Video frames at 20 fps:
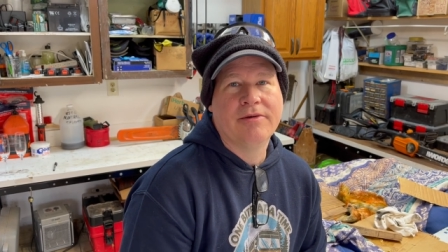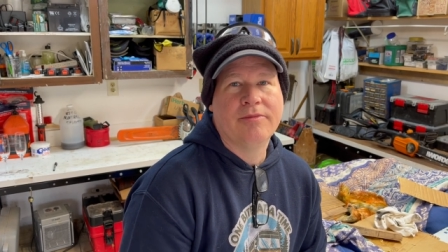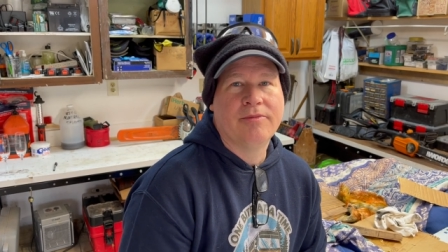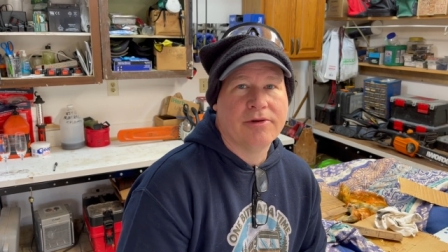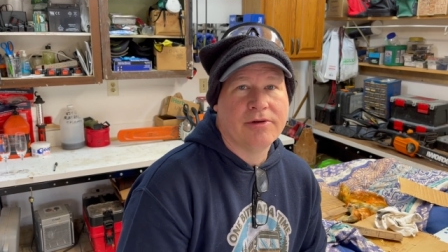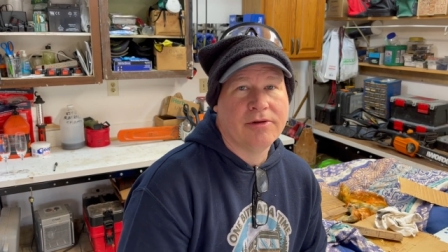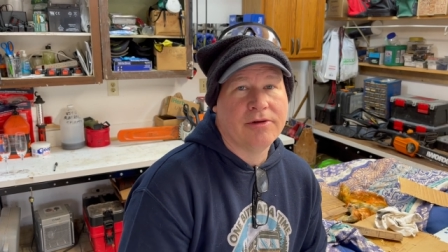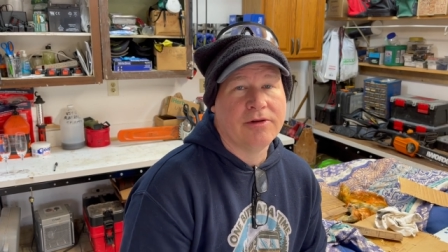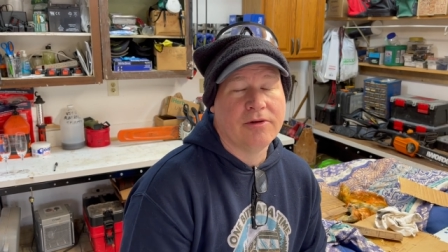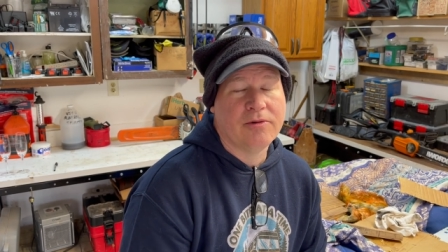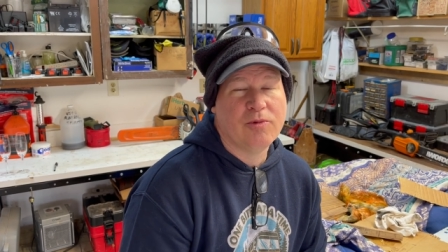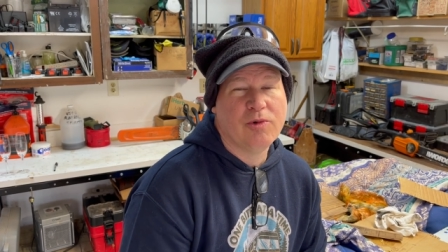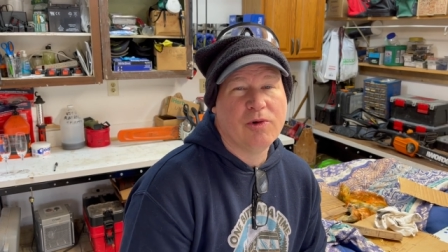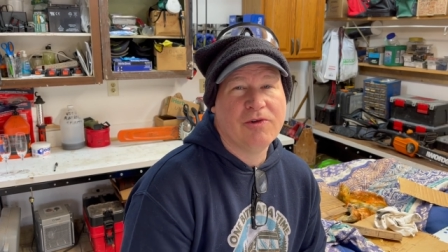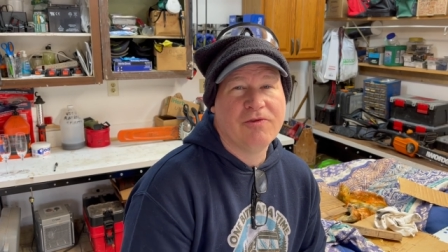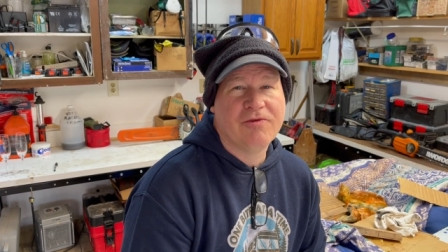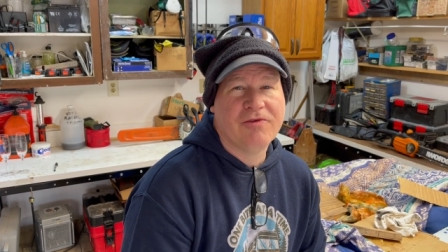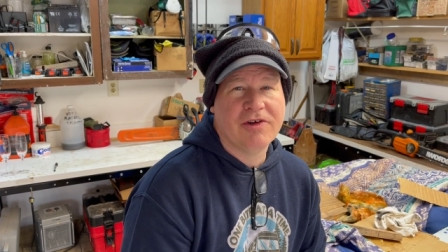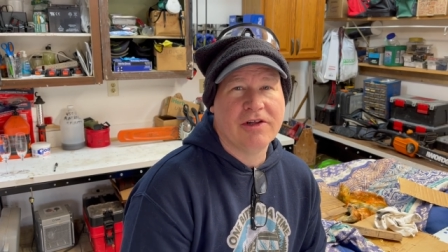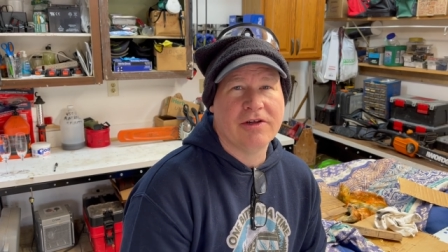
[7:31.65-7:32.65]
put a little
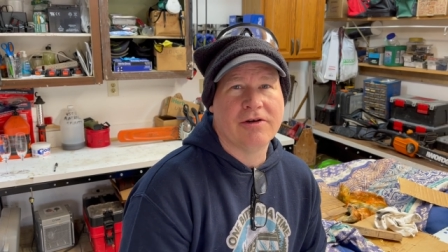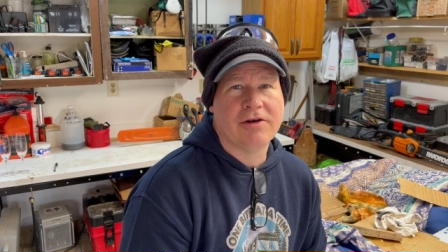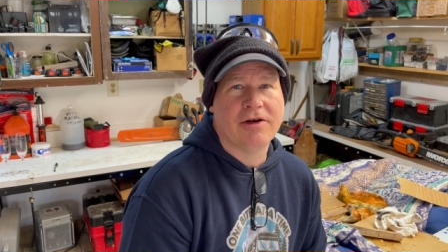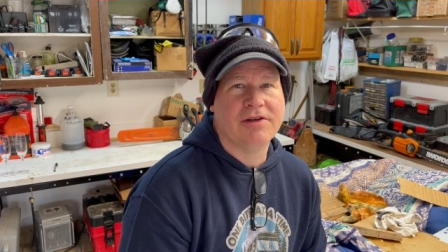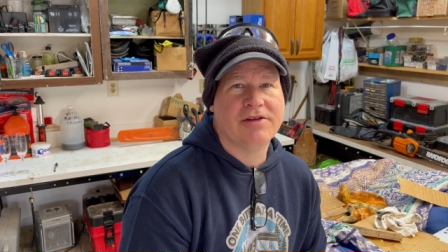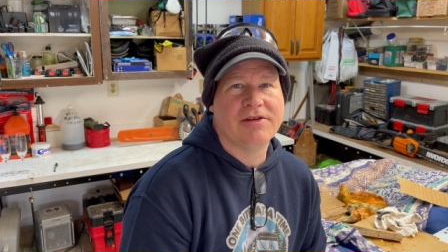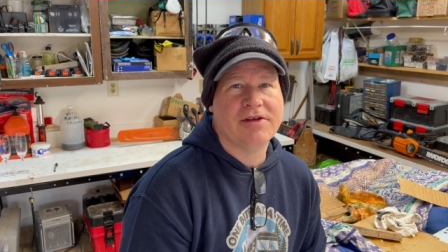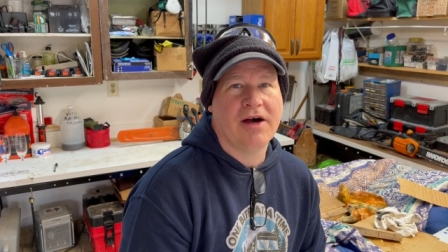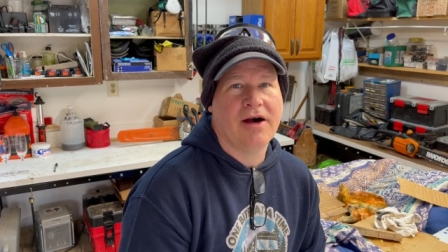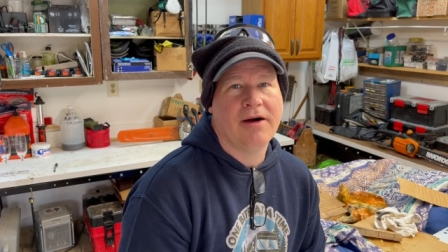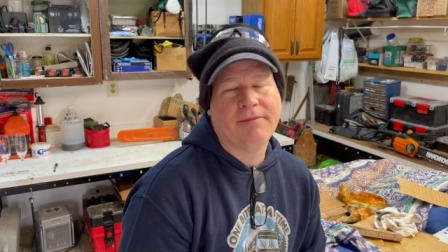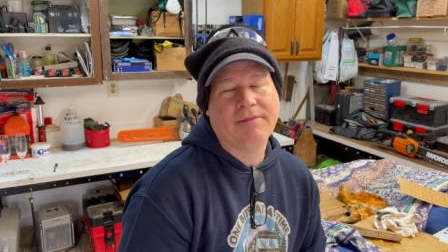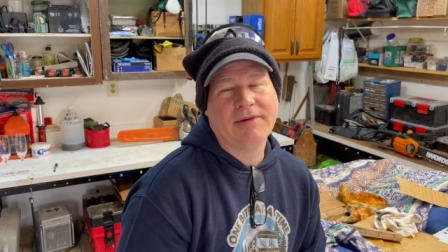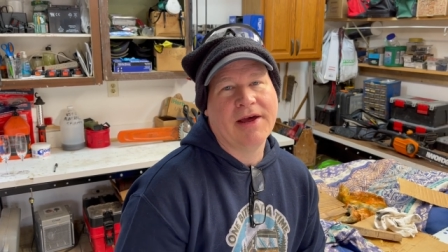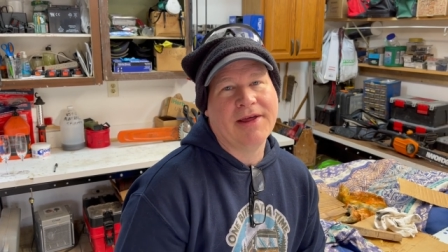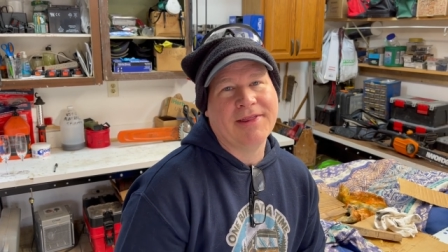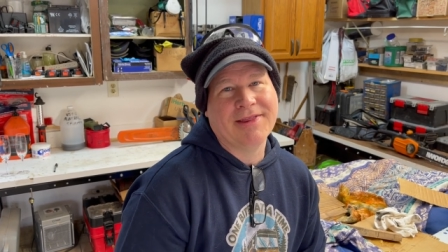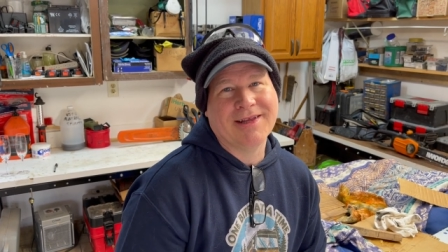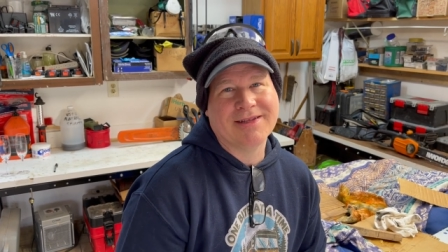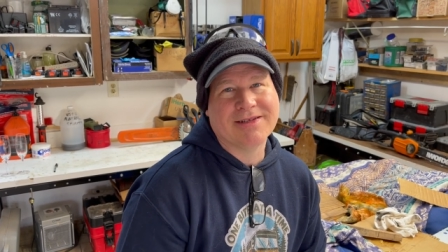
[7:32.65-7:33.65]
wood filler on top,
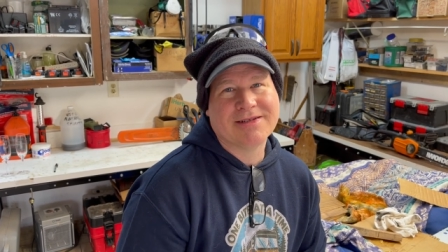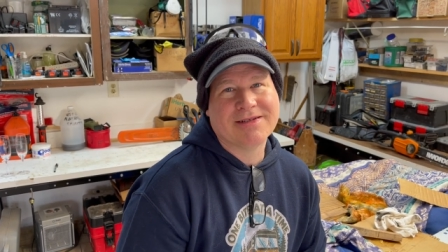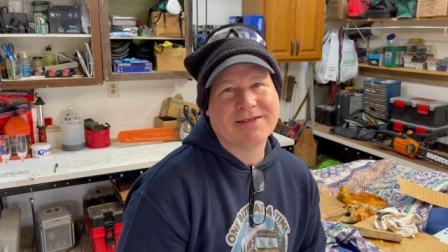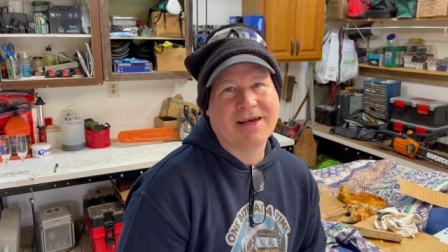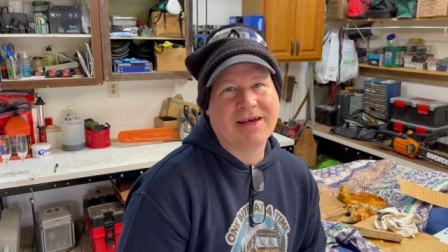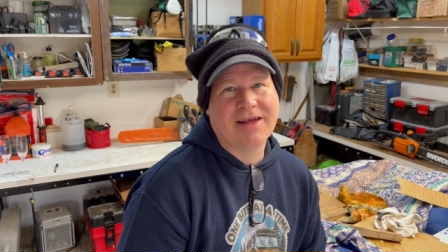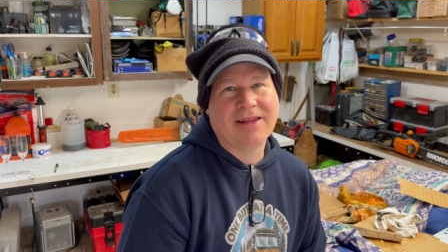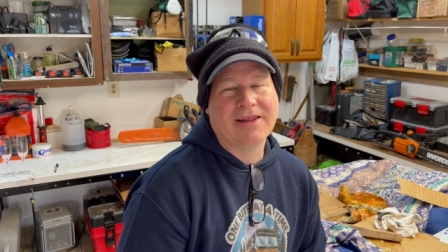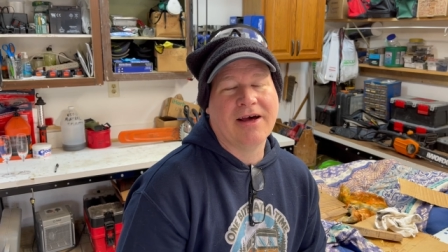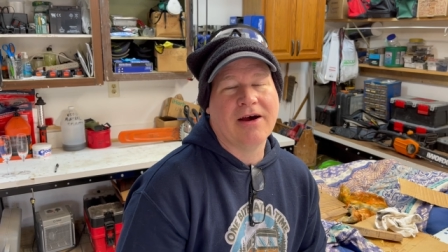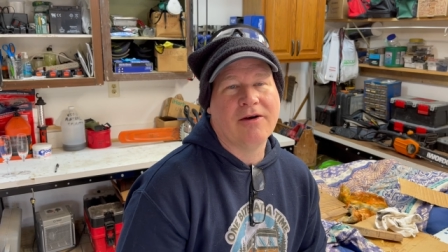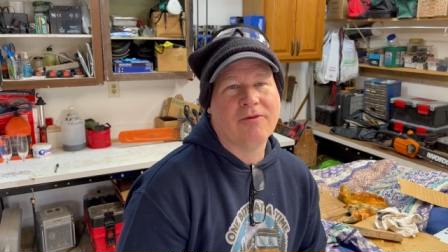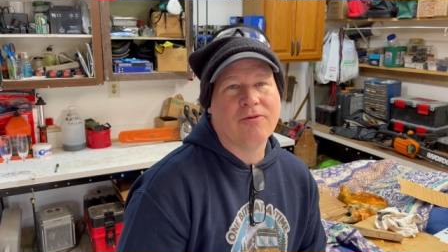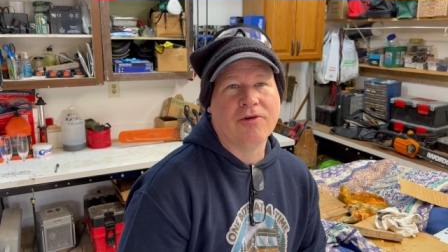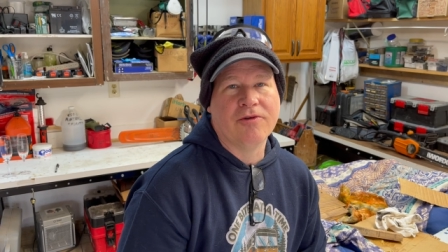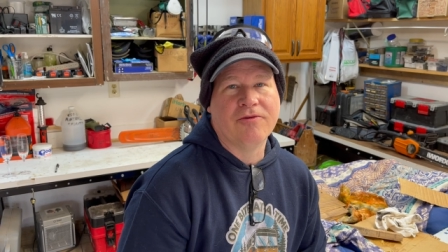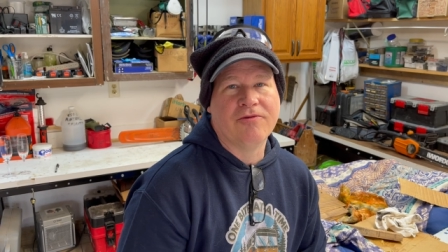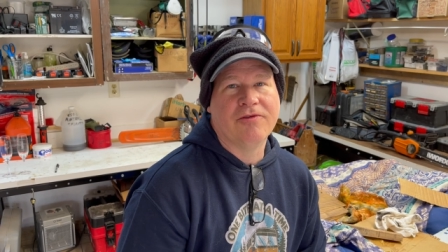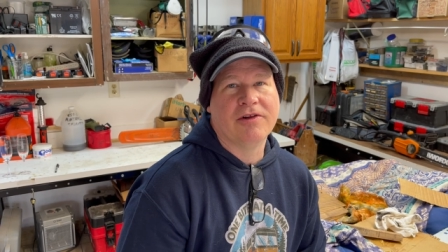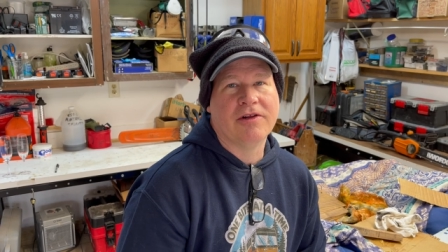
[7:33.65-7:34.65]
and then stain that
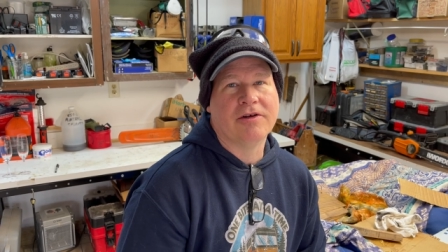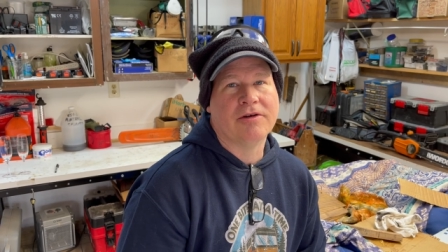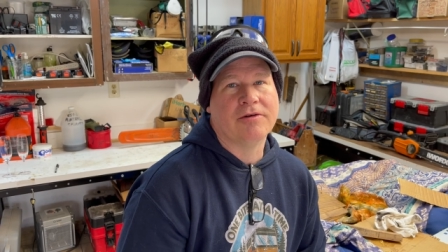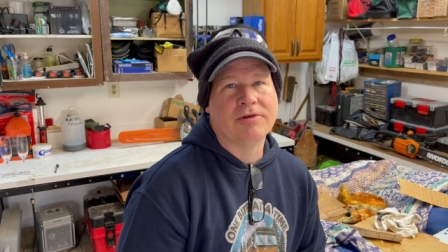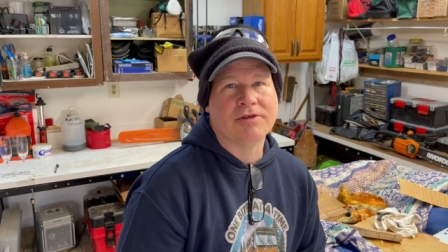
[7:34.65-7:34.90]
wood filler,